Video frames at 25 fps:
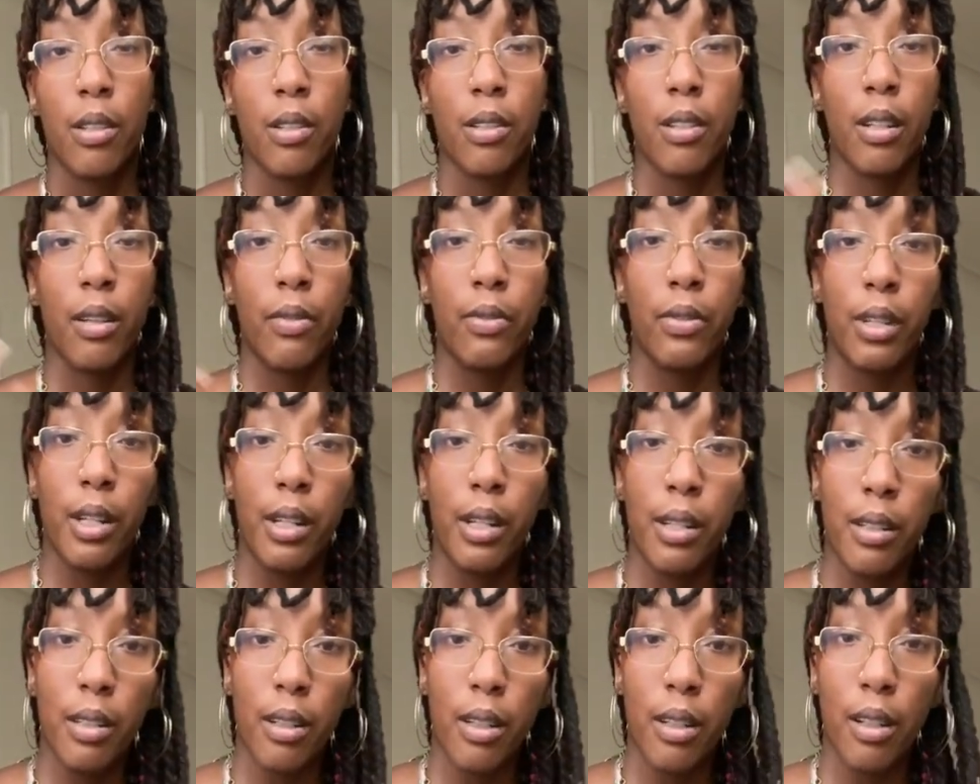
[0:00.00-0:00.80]
So I've
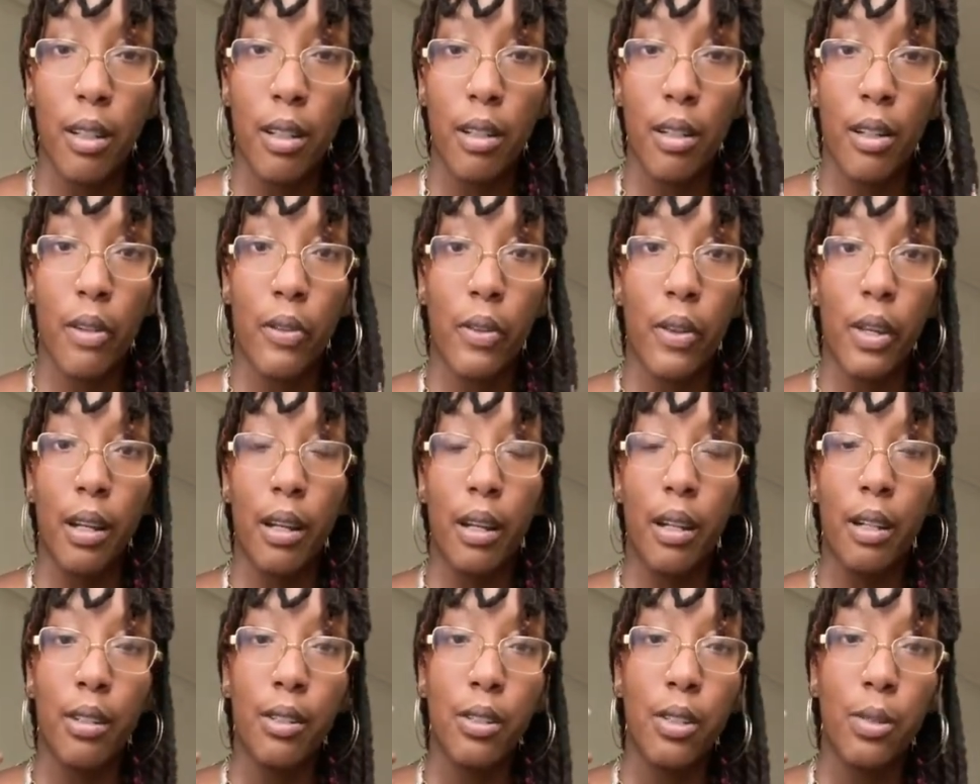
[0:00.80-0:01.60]
done it again. I
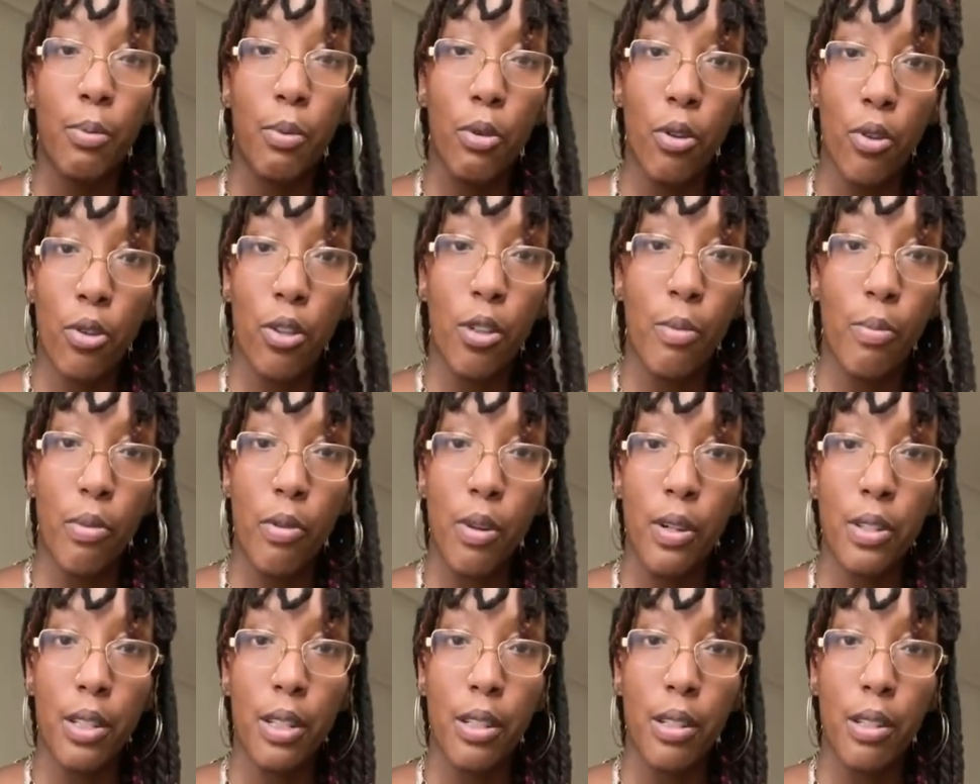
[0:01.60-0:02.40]
think I've spoken the
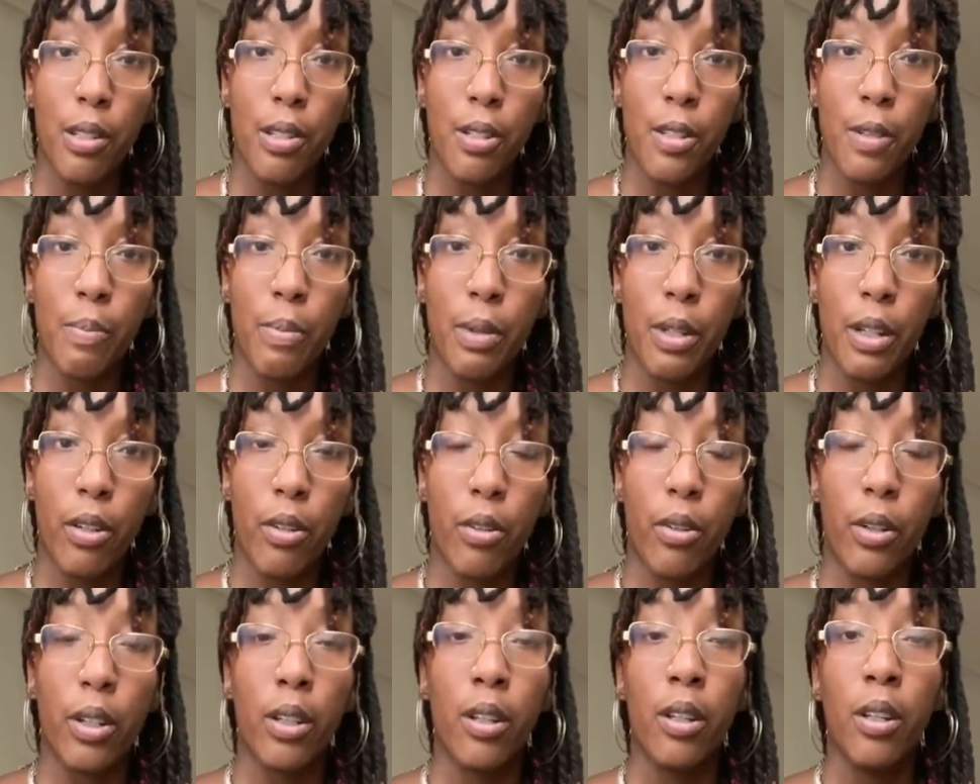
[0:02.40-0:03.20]
points I needed to speak
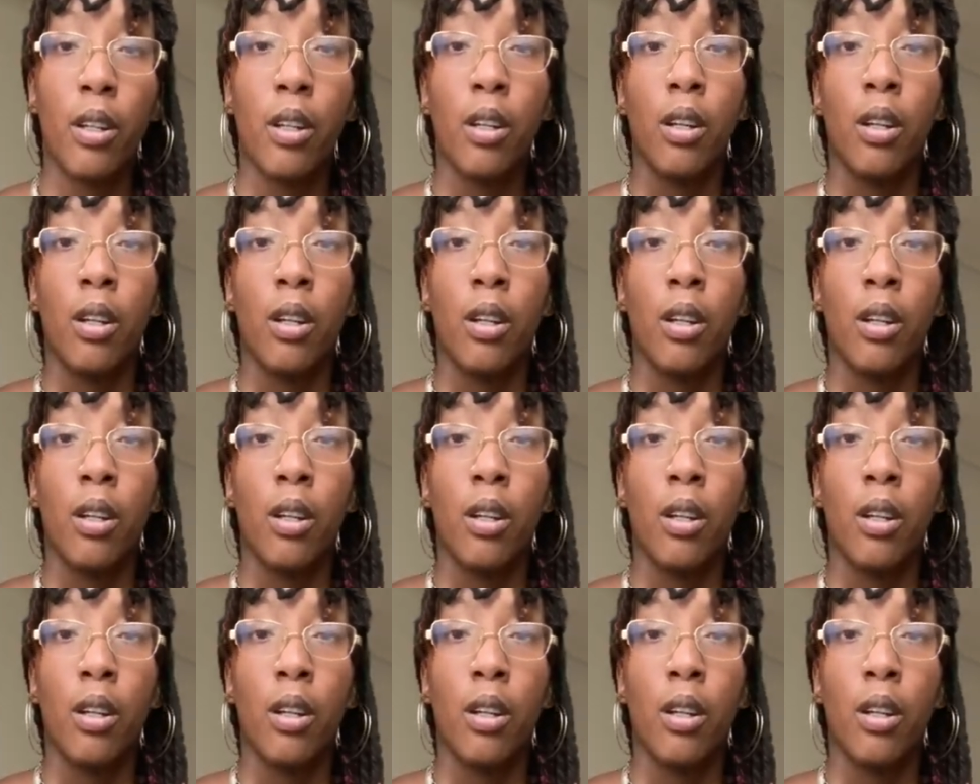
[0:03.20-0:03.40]
on.